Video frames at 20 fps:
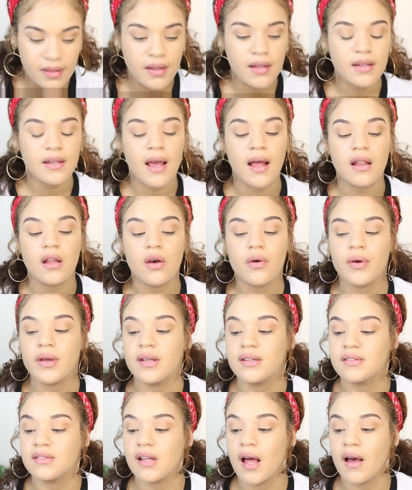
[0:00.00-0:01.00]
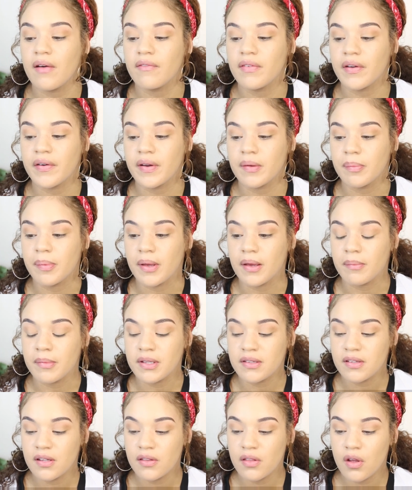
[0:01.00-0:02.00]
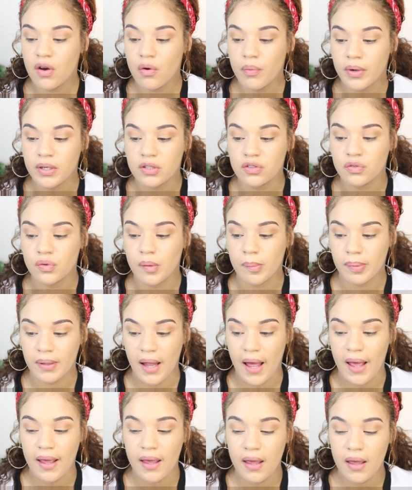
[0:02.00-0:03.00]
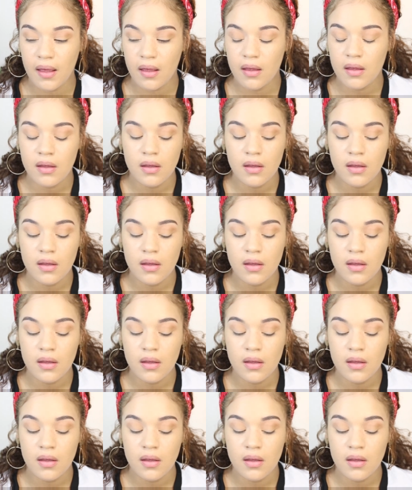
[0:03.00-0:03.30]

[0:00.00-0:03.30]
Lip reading: the yellow is not very pigmented though once you apply it.